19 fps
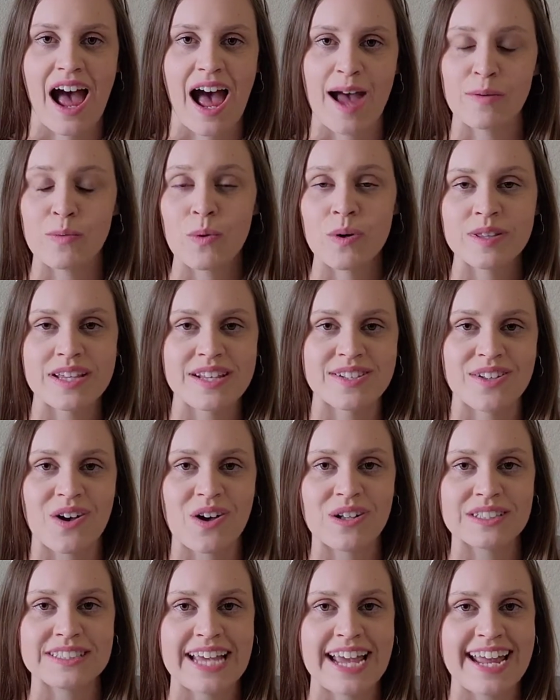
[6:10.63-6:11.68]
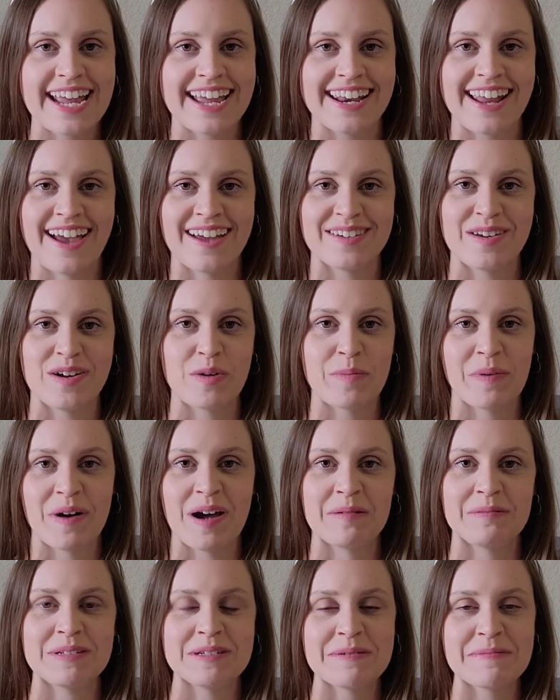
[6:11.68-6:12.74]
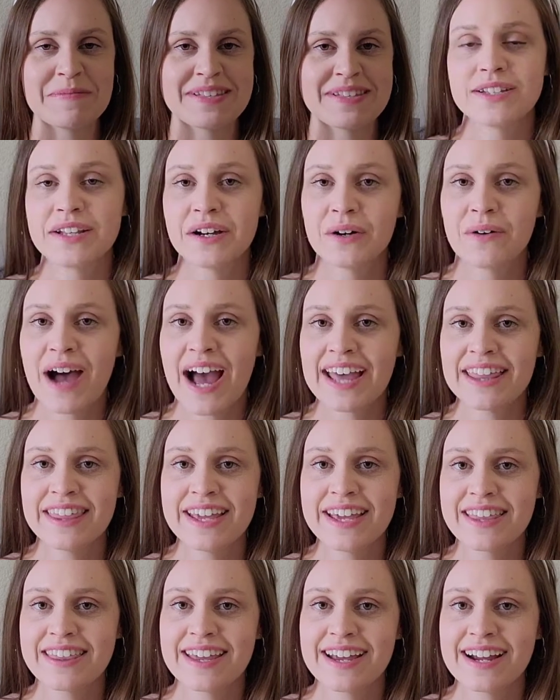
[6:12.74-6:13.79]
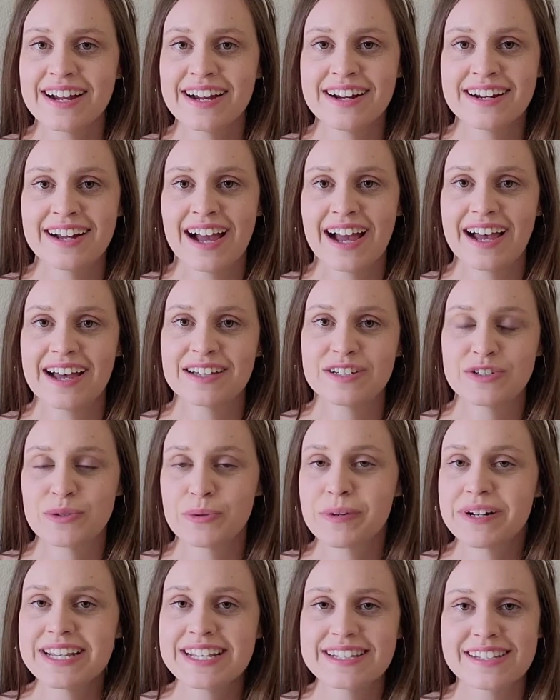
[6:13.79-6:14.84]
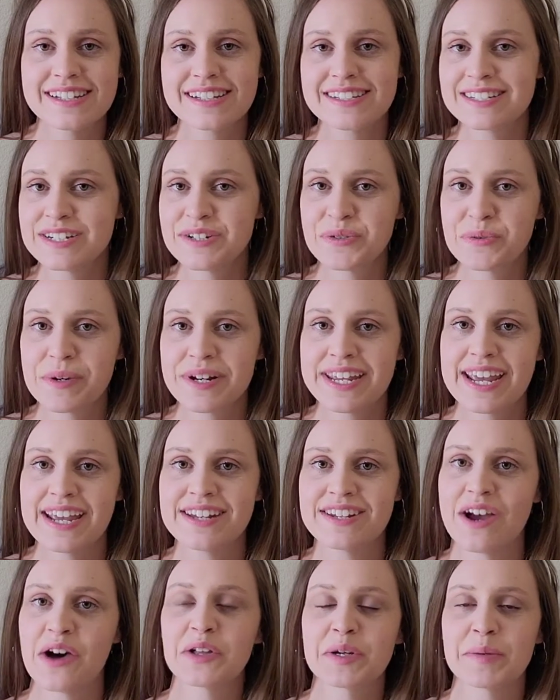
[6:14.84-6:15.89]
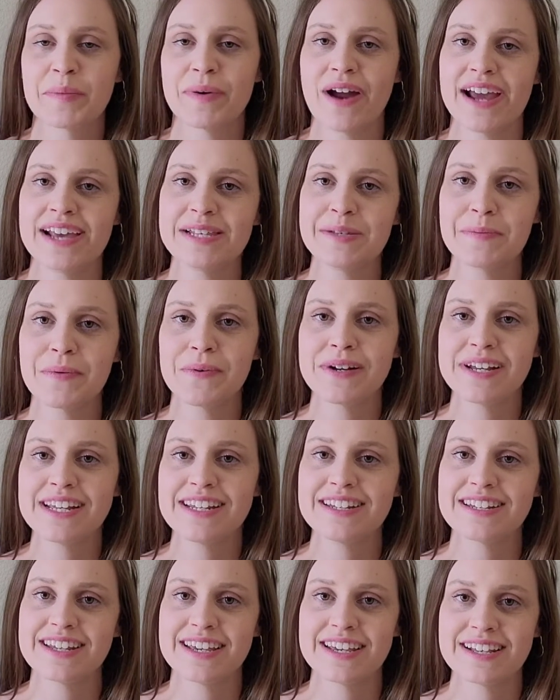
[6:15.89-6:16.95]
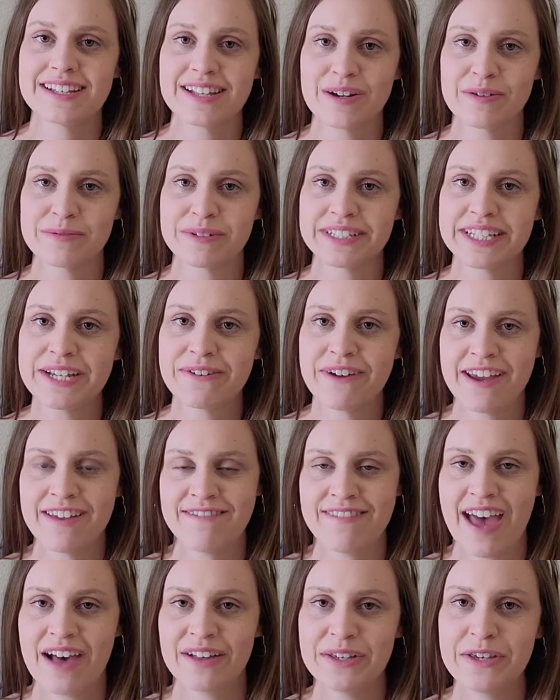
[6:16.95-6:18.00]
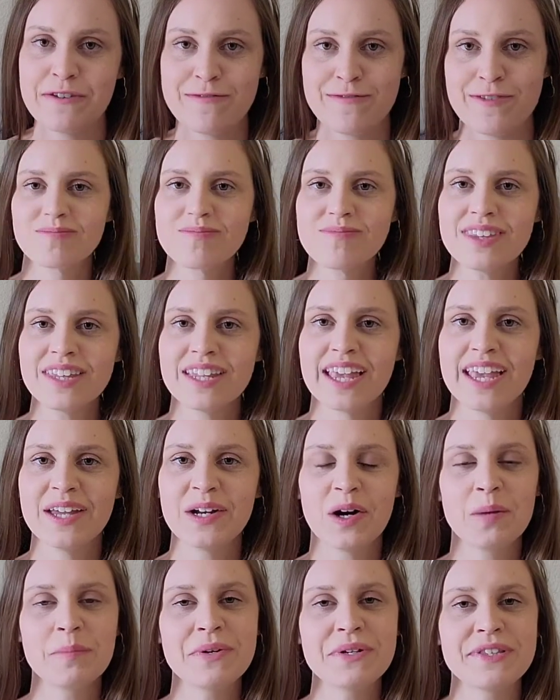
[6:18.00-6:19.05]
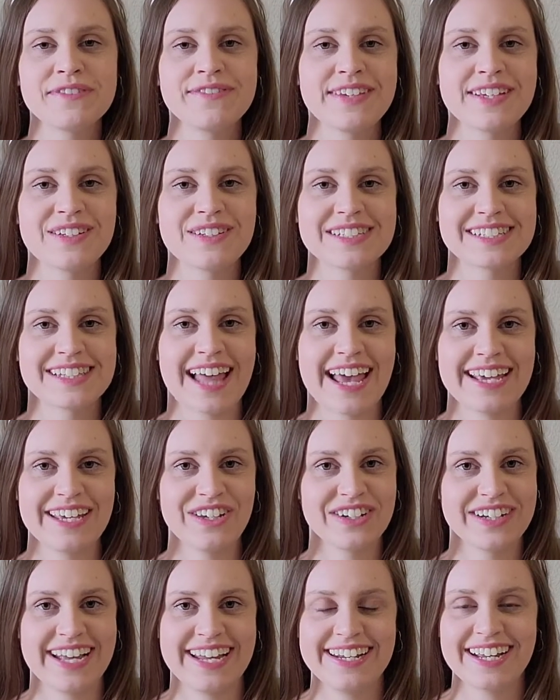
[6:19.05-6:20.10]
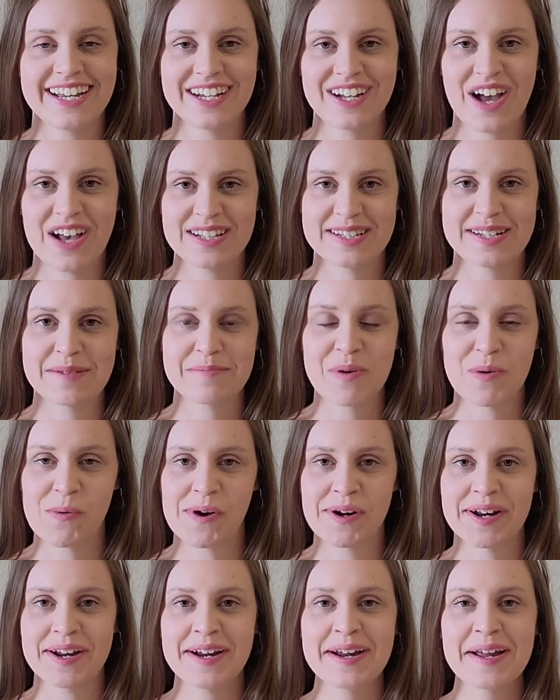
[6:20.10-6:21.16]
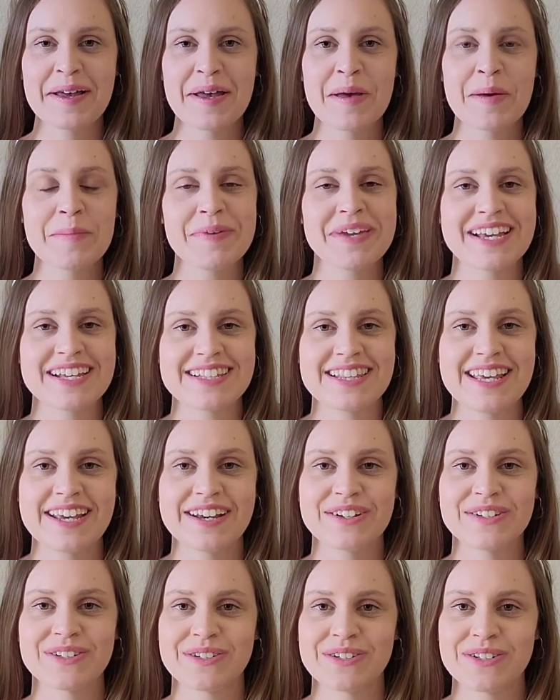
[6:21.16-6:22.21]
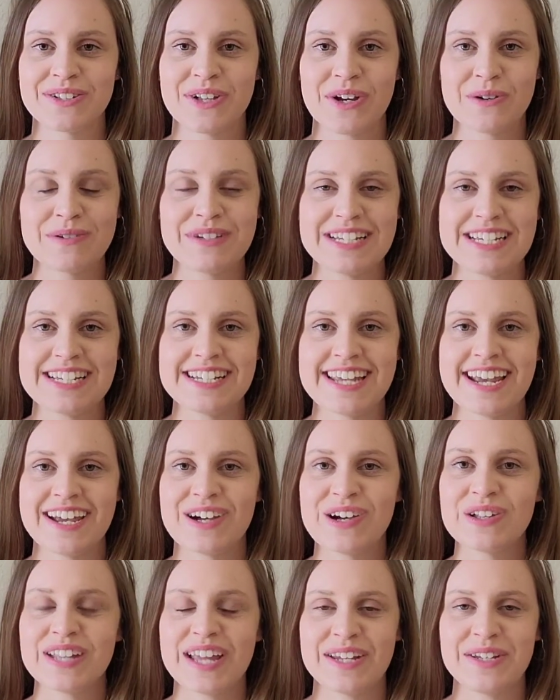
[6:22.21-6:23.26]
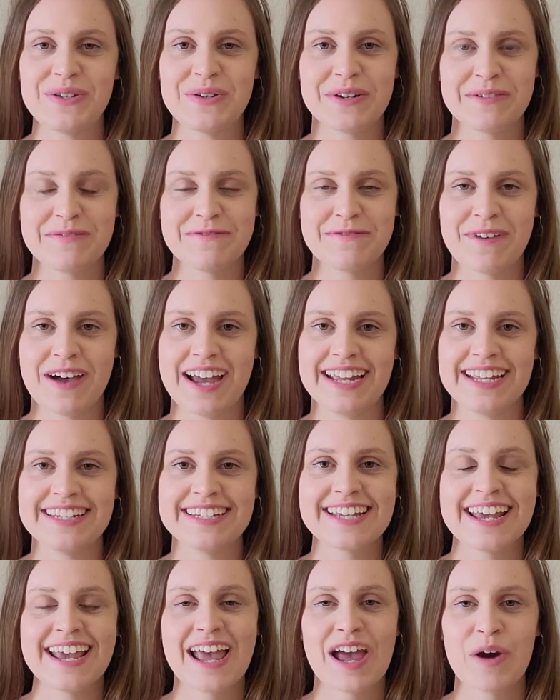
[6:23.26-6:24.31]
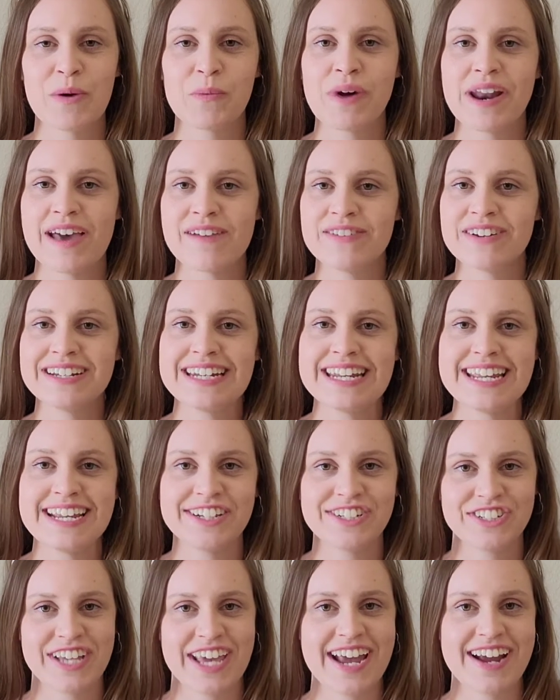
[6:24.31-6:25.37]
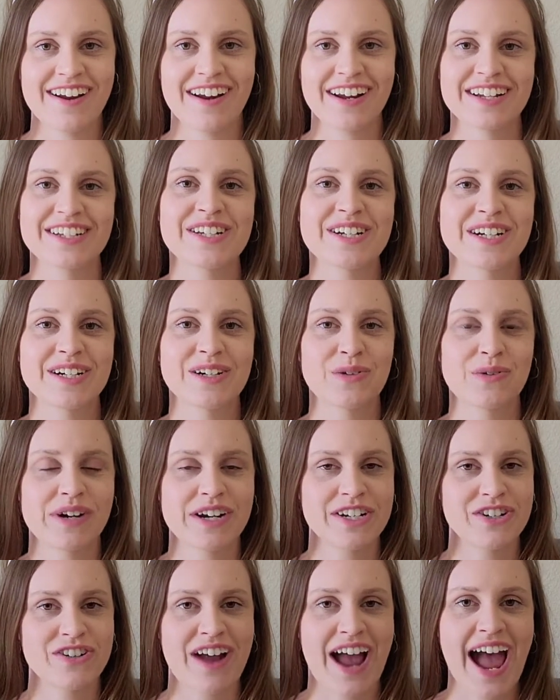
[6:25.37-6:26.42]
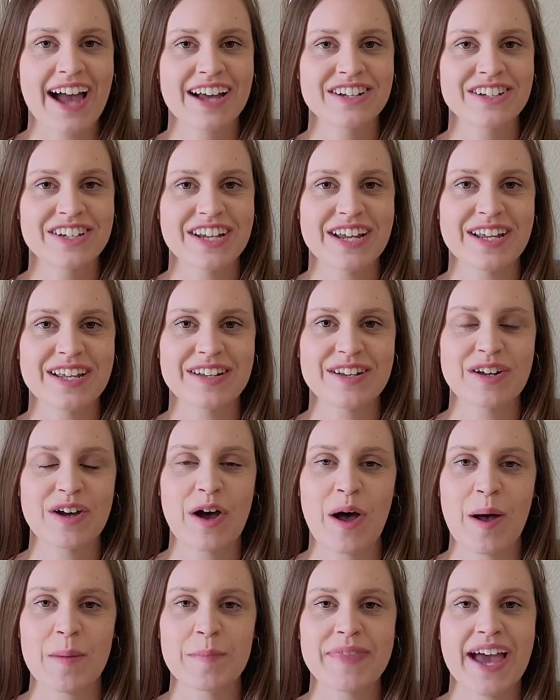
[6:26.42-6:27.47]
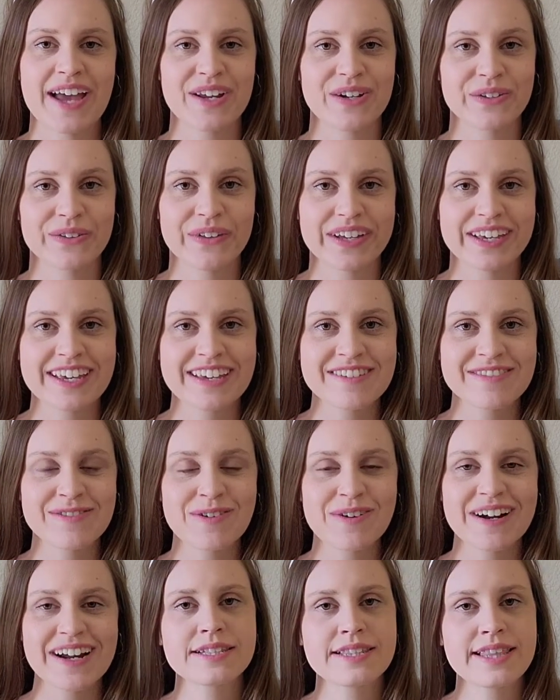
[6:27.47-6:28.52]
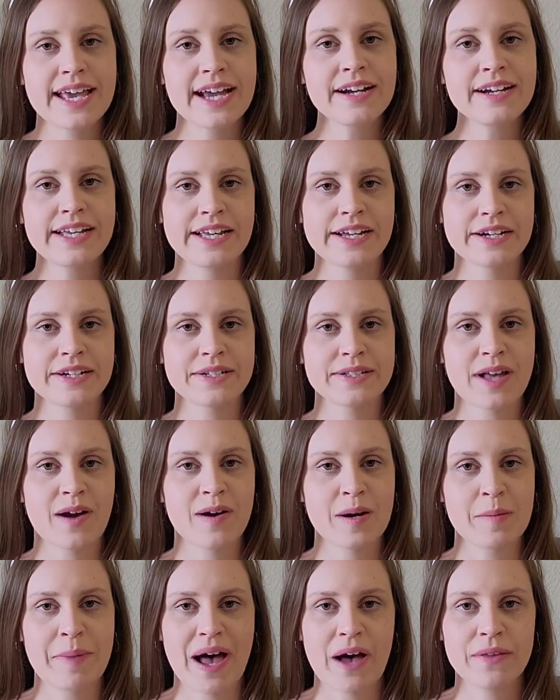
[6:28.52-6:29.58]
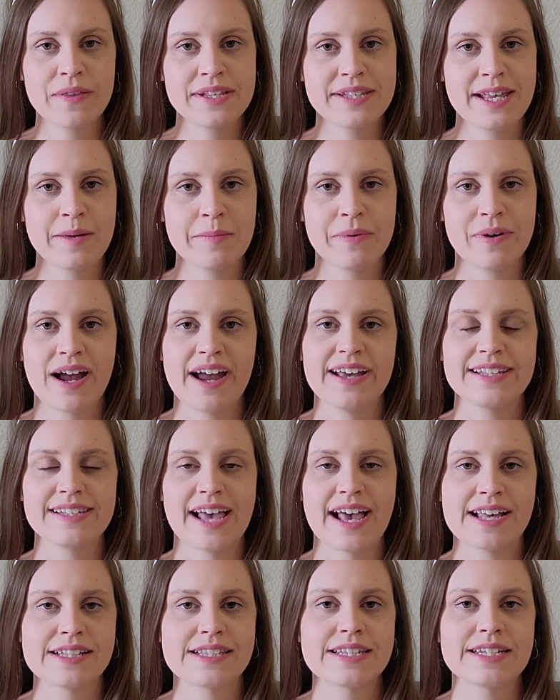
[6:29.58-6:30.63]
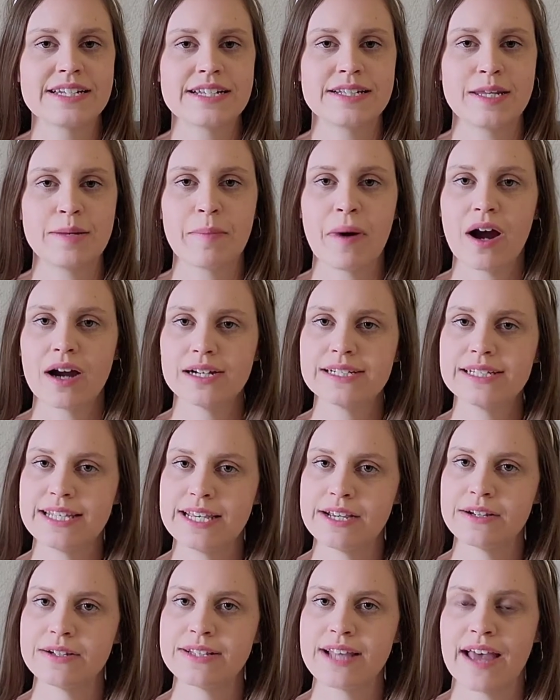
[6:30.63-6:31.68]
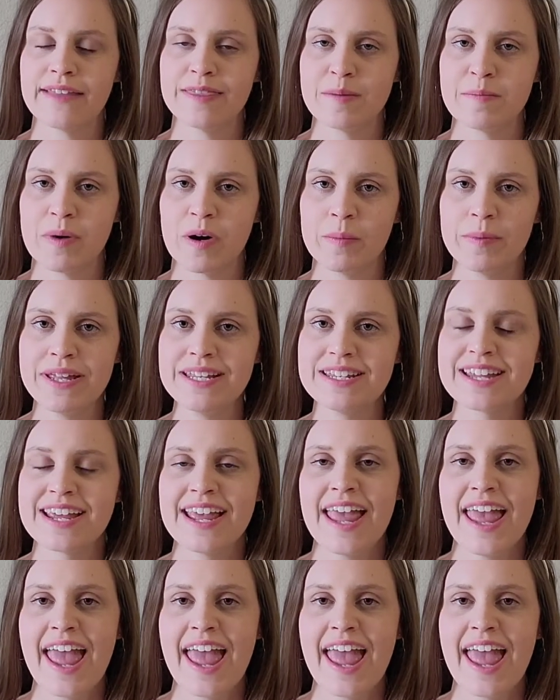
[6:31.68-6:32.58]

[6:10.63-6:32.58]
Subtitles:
I wore these all day and had no problems. So I think their $26 to $28 price point is a really great value. It almost feels like you're getting a custom order because the ears are so detailed and you can find whatever niche character or attraction that you're looking for. Their ears are about the same price as the Disney Parks ears at the moment.